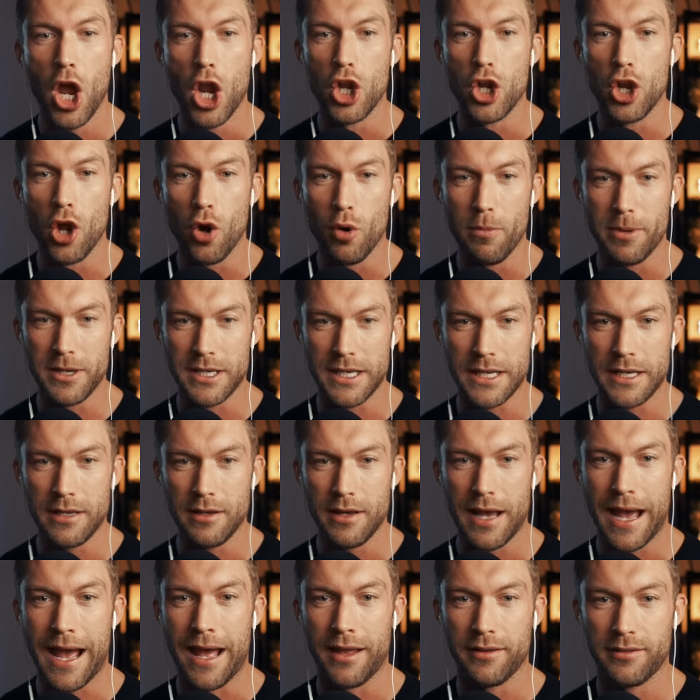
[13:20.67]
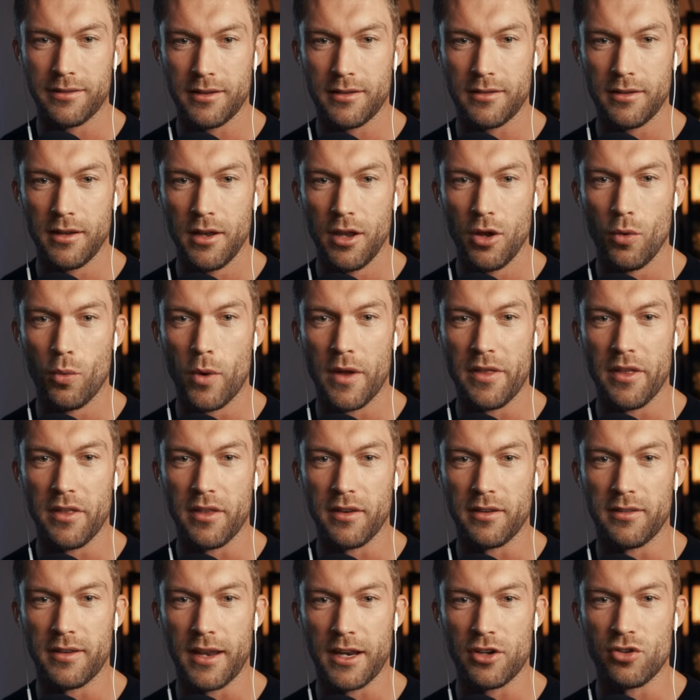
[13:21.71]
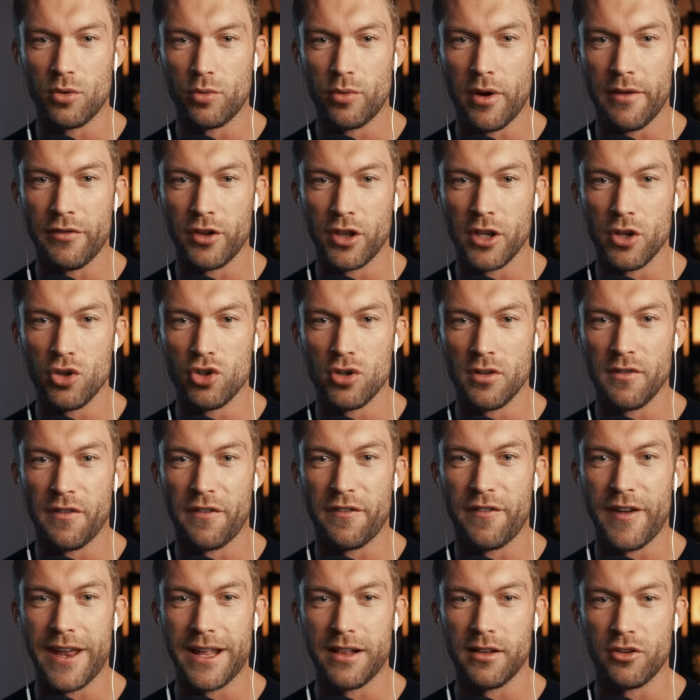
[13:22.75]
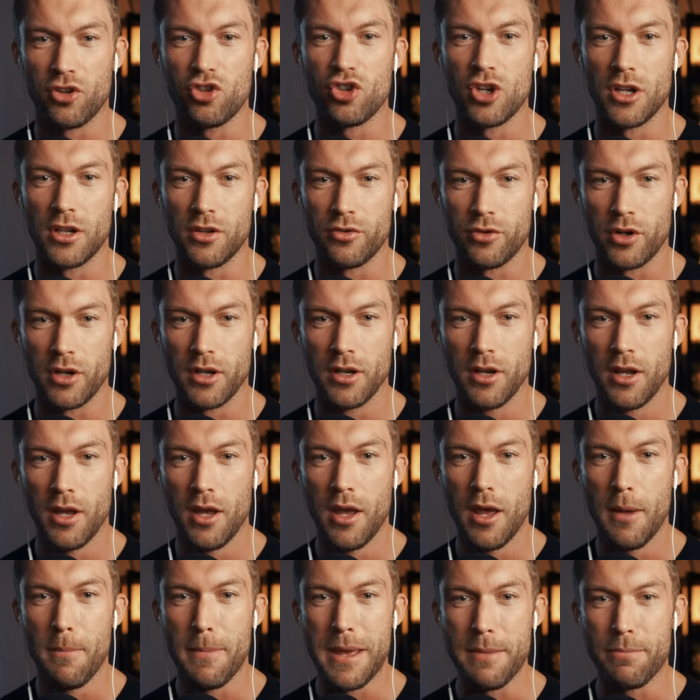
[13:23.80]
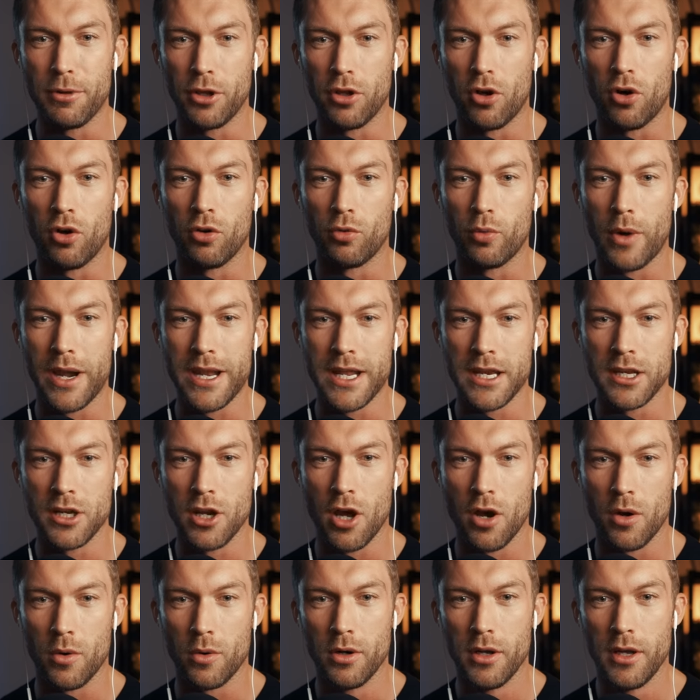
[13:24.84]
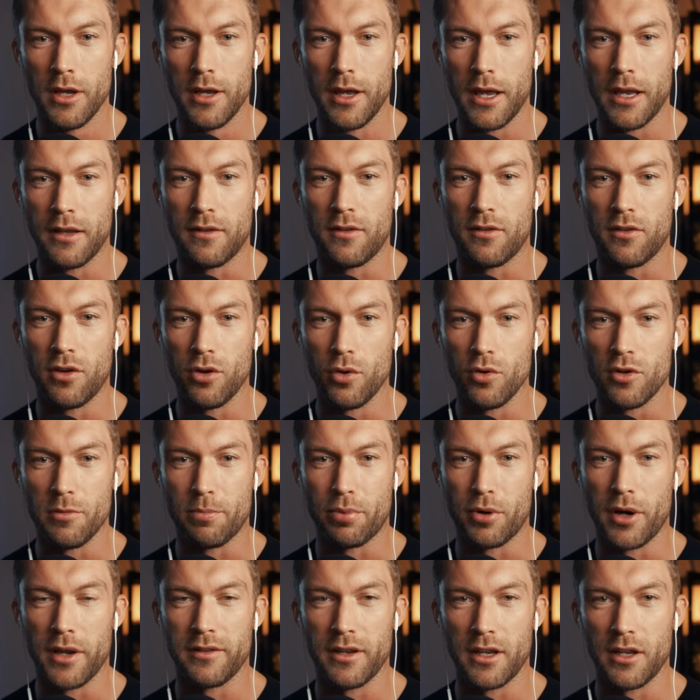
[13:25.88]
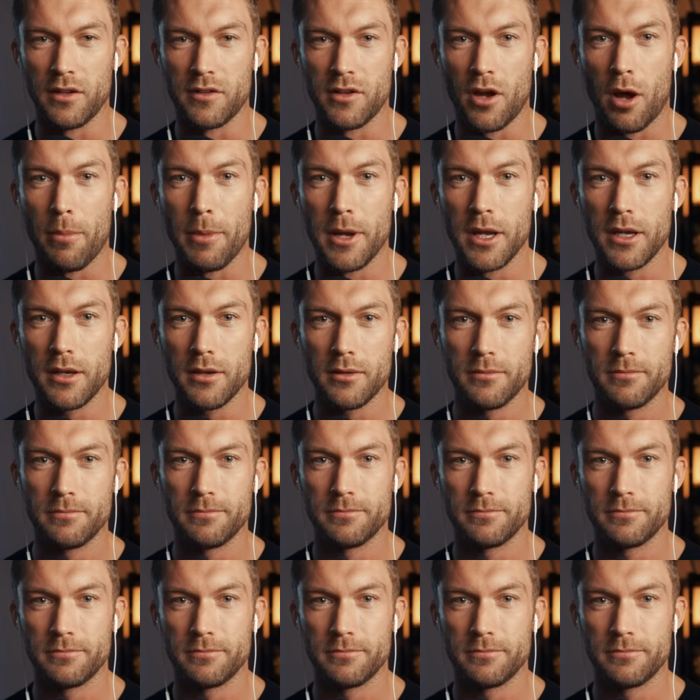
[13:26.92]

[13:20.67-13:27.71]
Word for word: Nobody asked whether the sexual revolution failed children. People already know it's too depressing a topic.